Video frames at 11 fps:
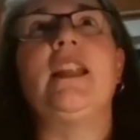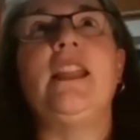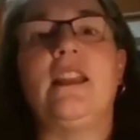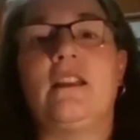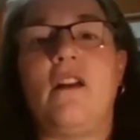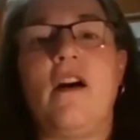
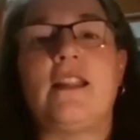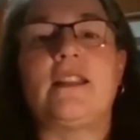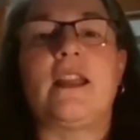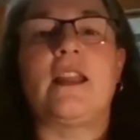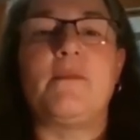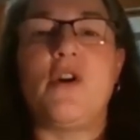studying
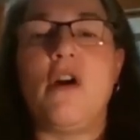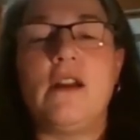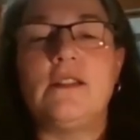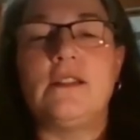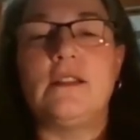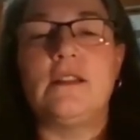lots. Like I'm
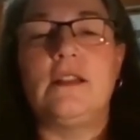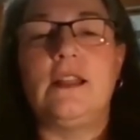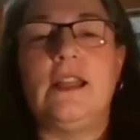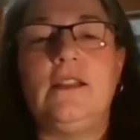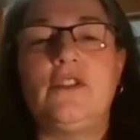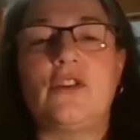
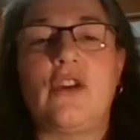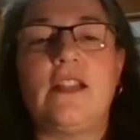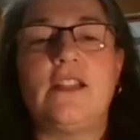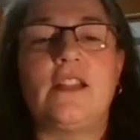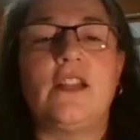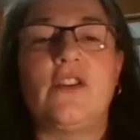constantly
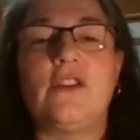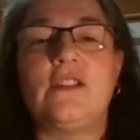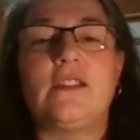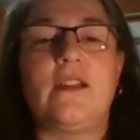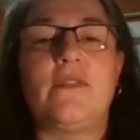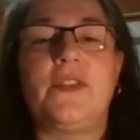trying to
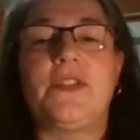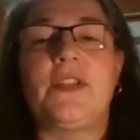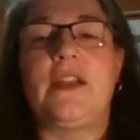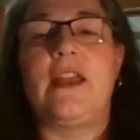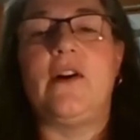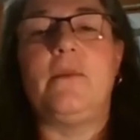learn stuff
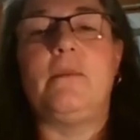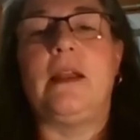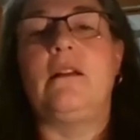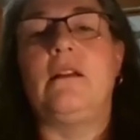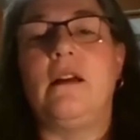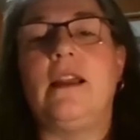that's going to
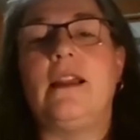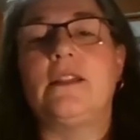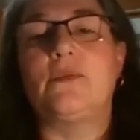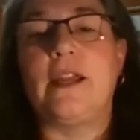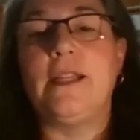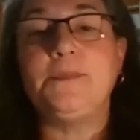help my
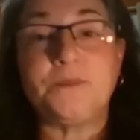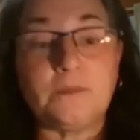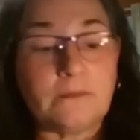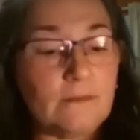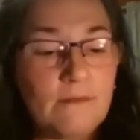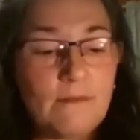clients, right?
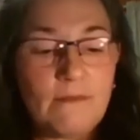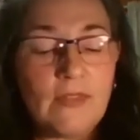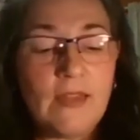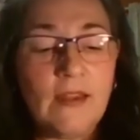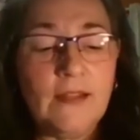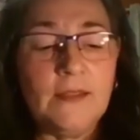
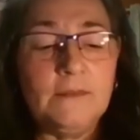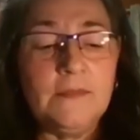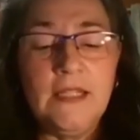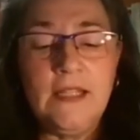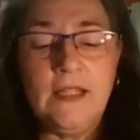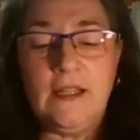
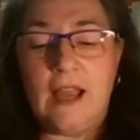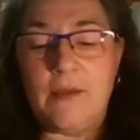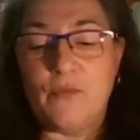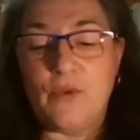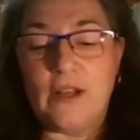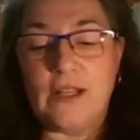Um,
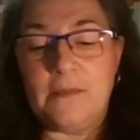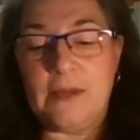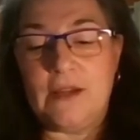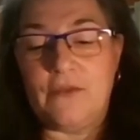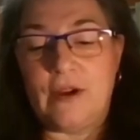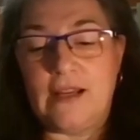I'm really
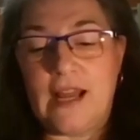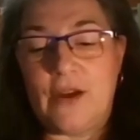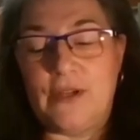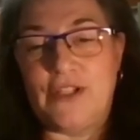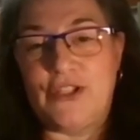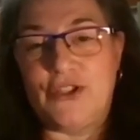big right
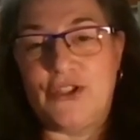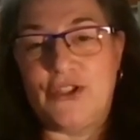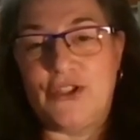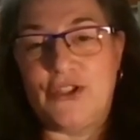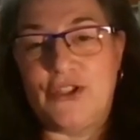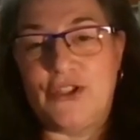now into
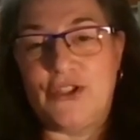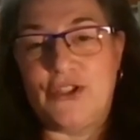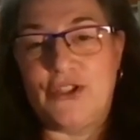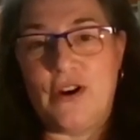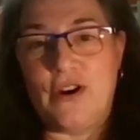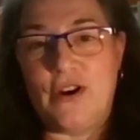
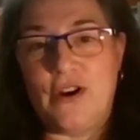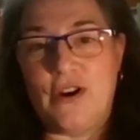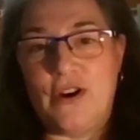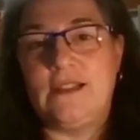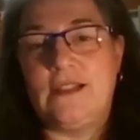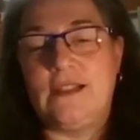autos.
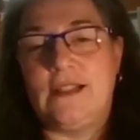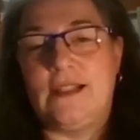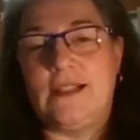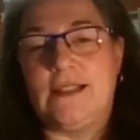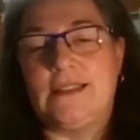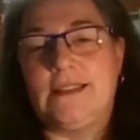
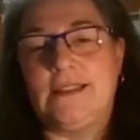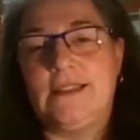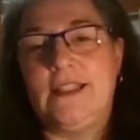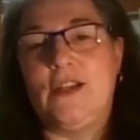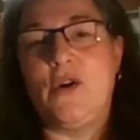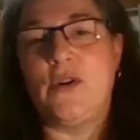
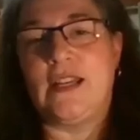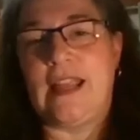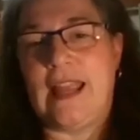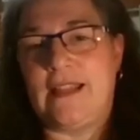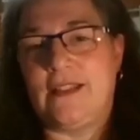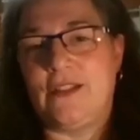
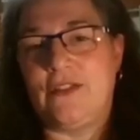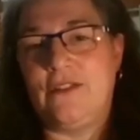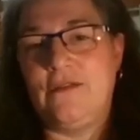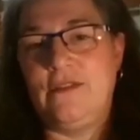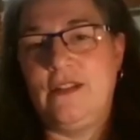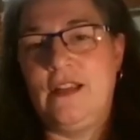decoded
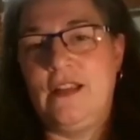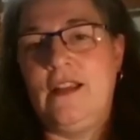cancer,